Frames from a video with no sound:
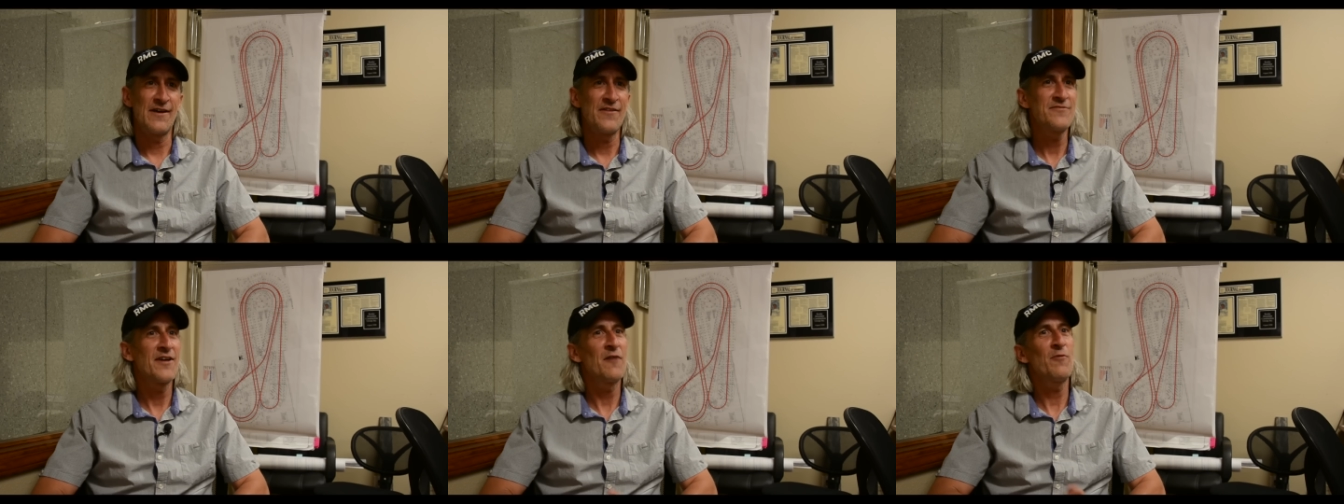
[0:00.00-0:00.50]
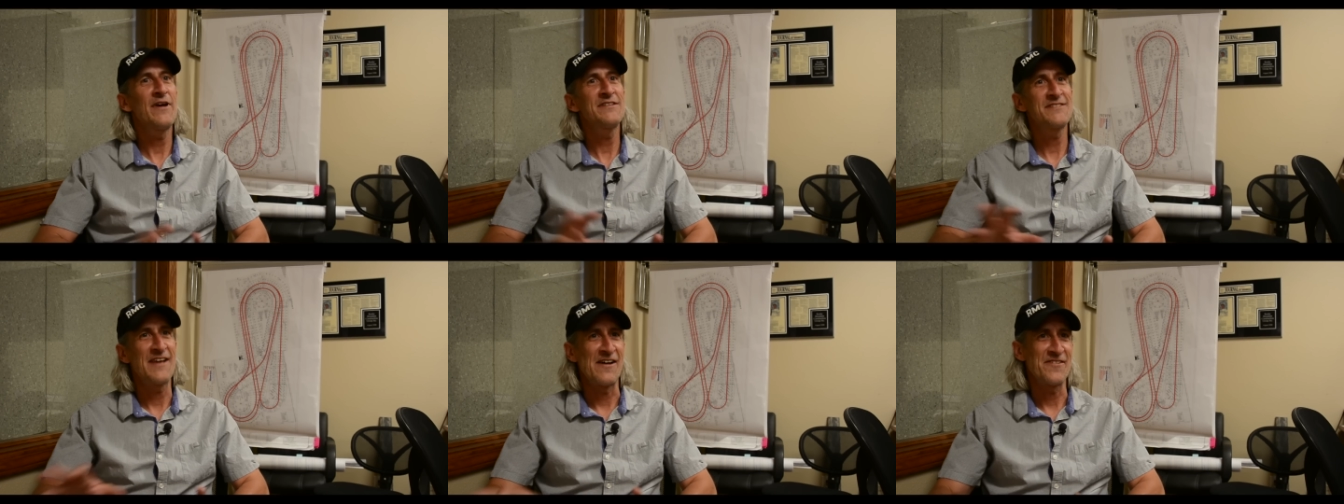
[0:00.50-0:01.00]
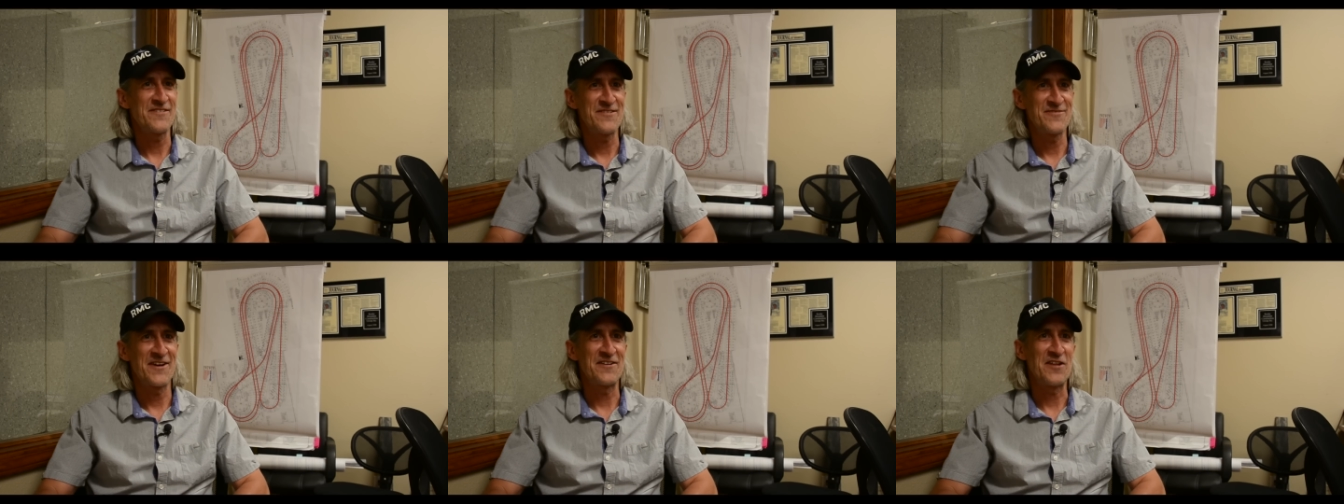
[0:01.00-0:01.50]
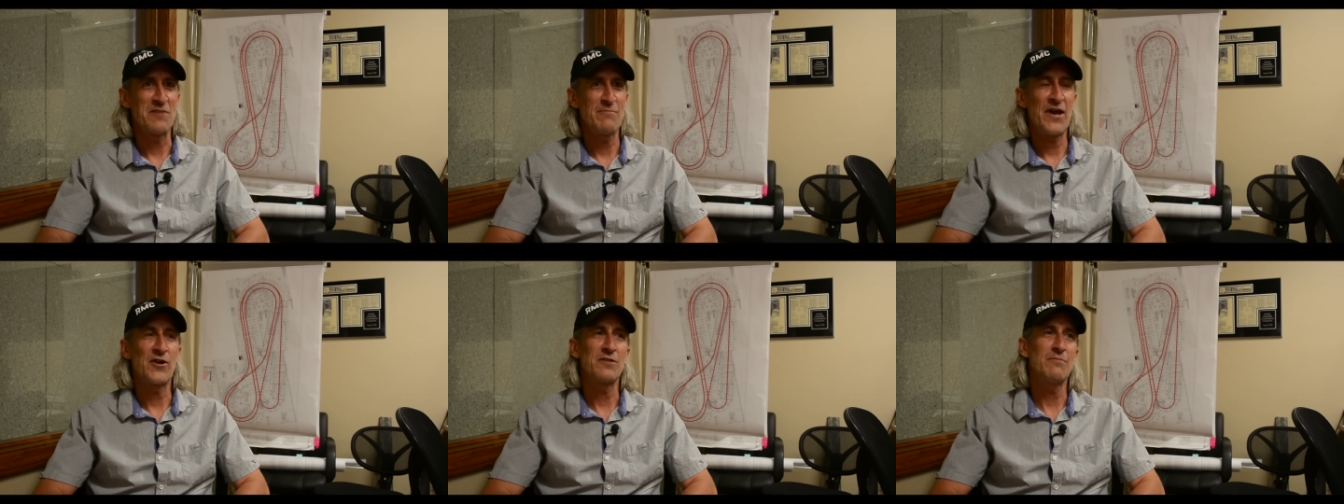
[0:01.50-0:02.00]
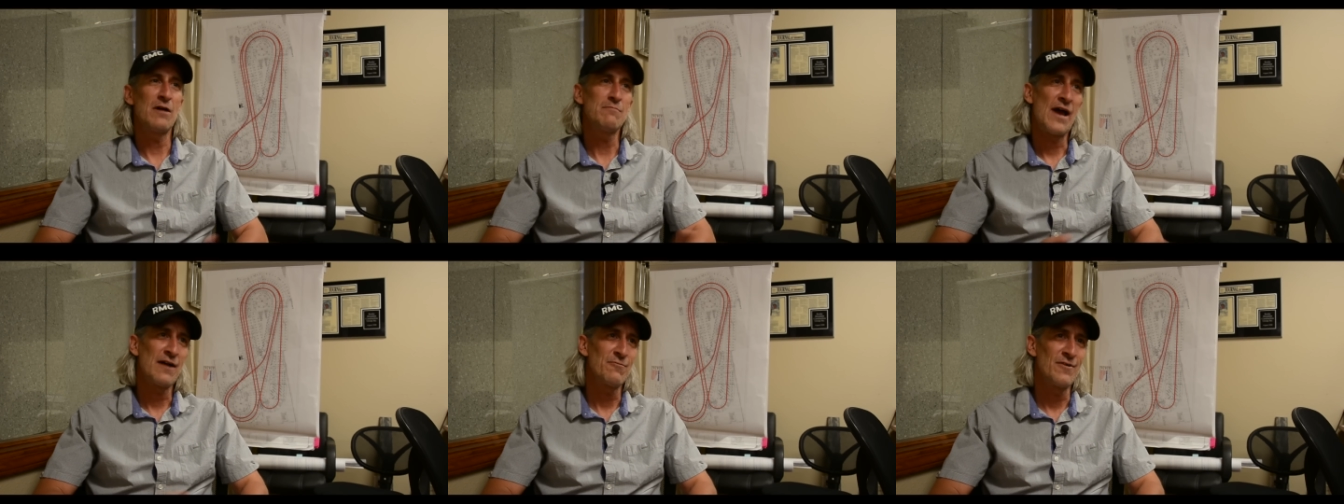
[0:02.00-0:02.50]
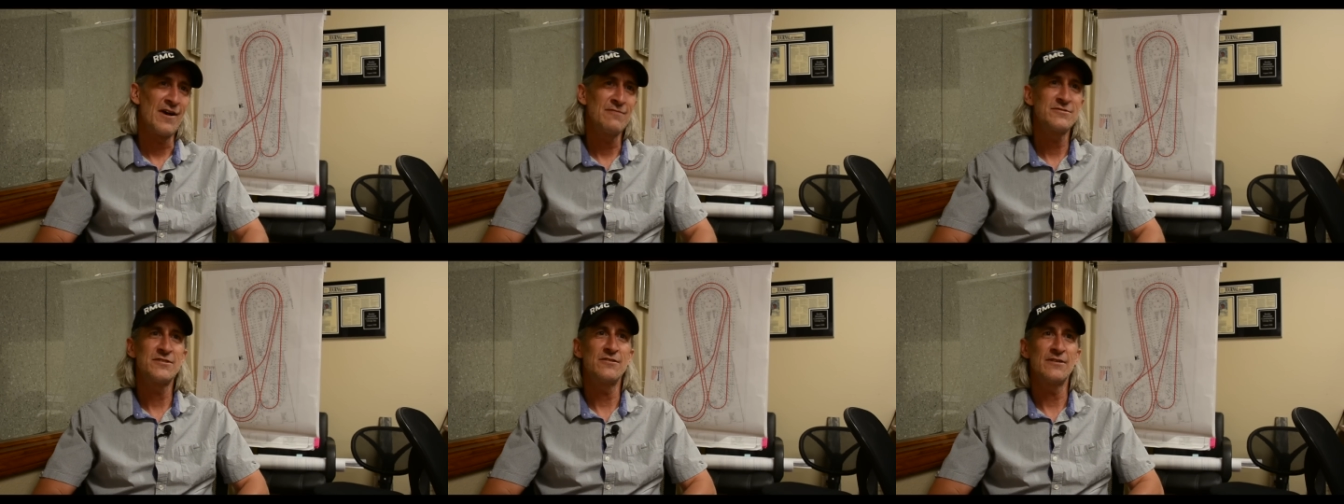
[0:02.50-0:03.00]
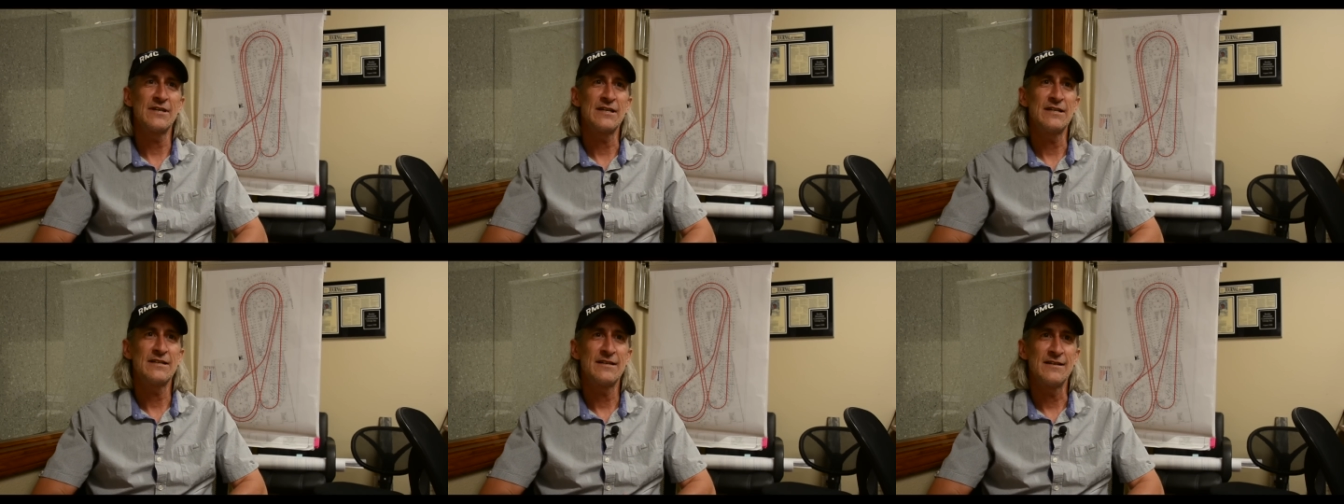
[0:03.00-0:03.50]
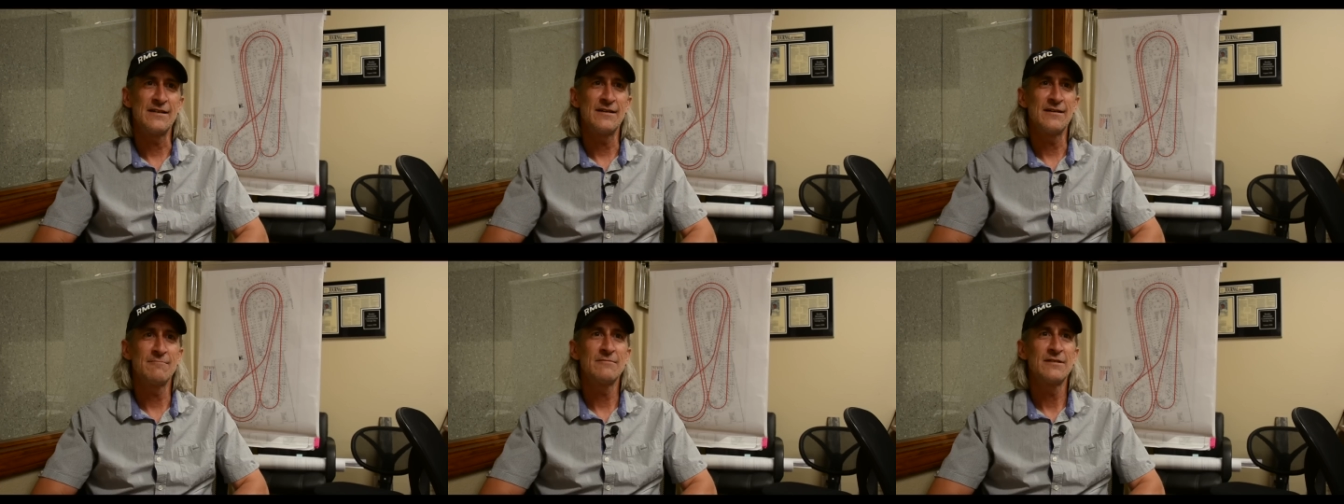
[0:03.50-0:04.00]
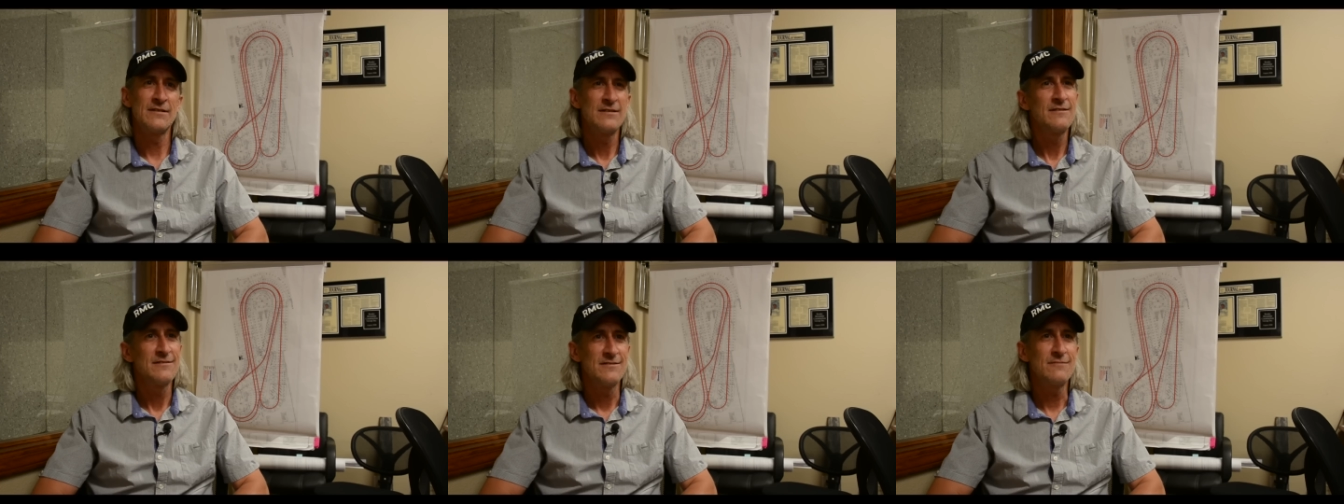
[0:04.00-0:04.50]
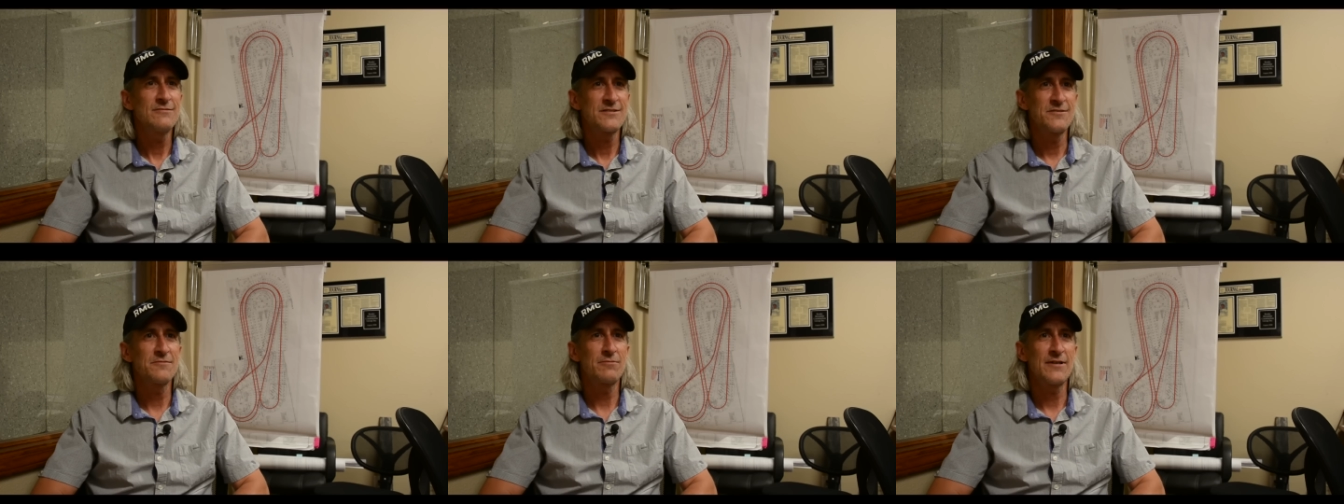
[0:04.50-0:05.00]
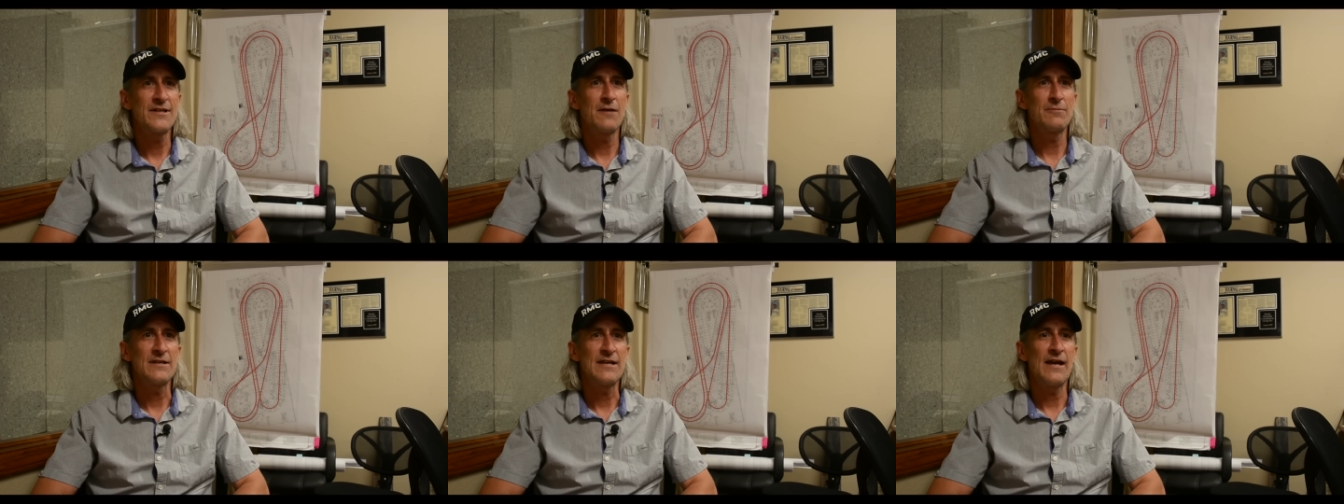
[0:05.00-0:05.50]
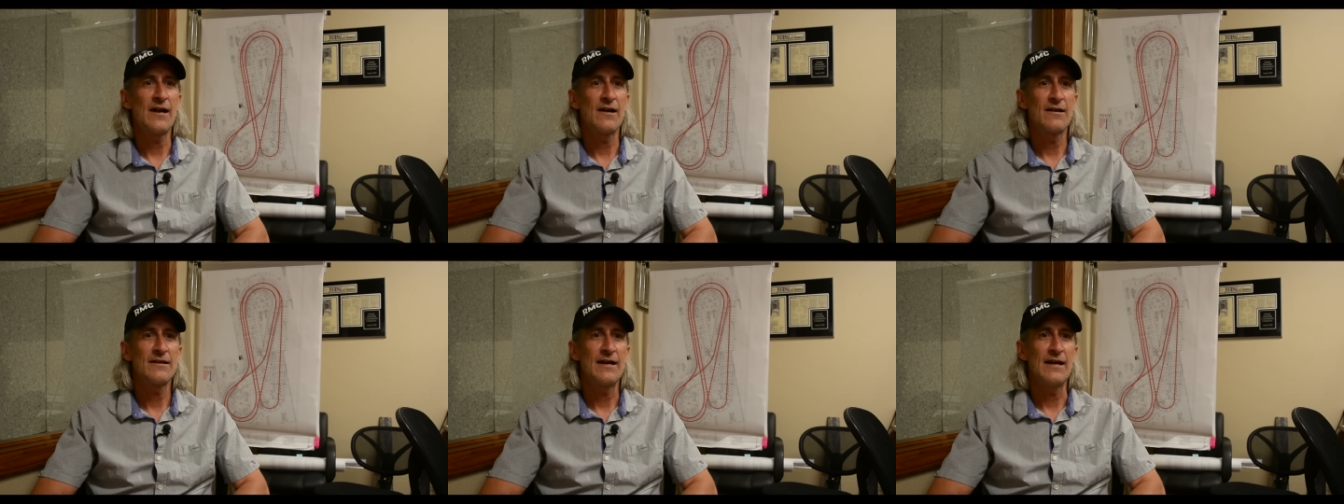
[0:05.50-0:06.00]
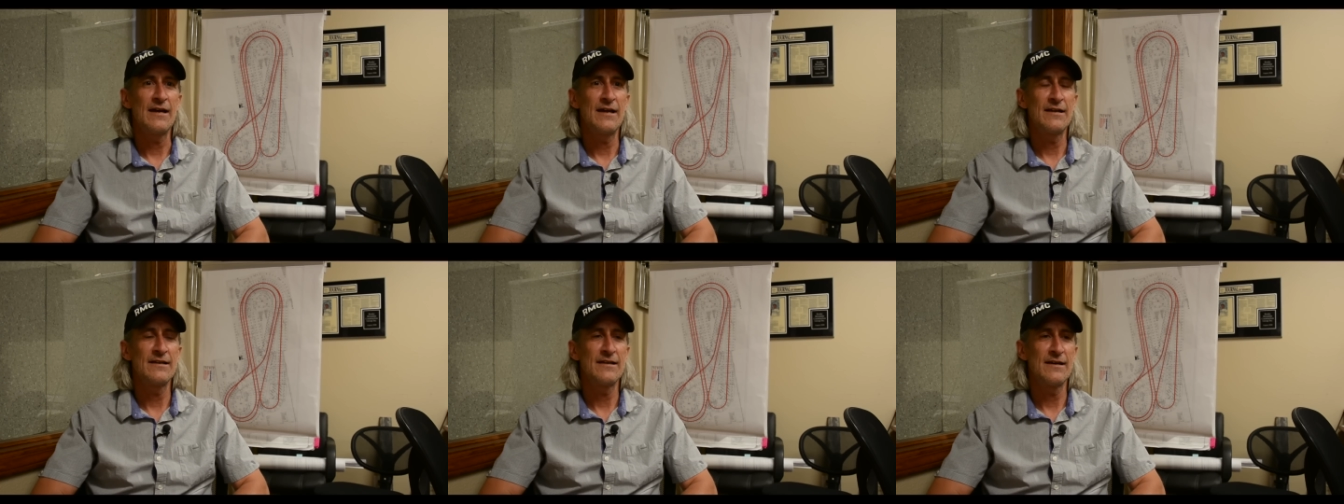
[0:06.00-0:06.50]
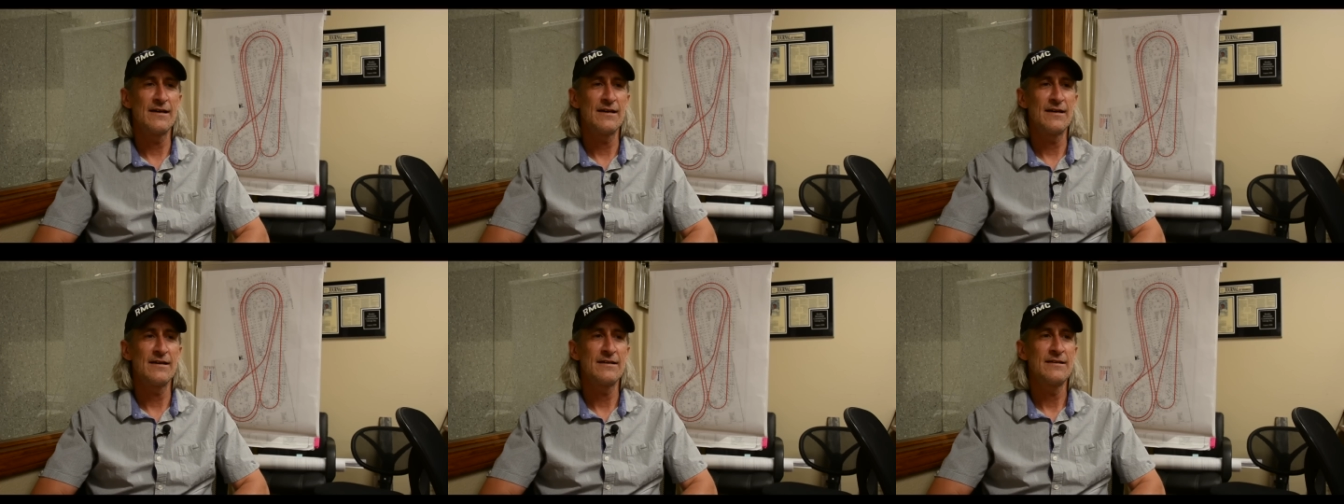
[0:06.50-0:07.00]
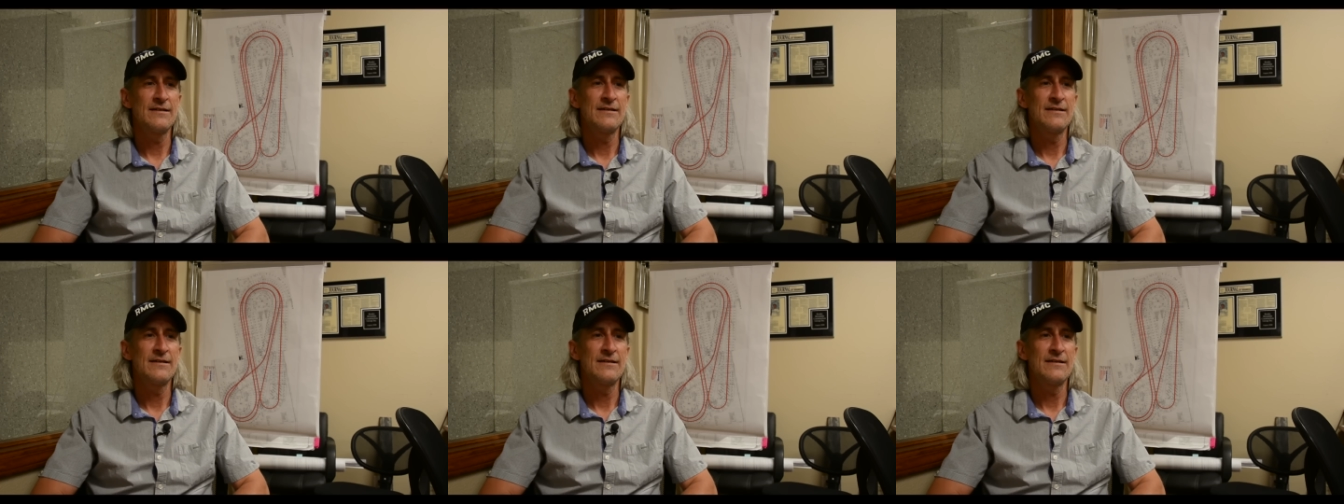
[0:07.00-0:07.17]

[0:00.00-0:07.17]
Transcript: Now, they've got ways now that they've gotten a lot better, but back when I was doing it, um, it was still pretty up in the air. And uh,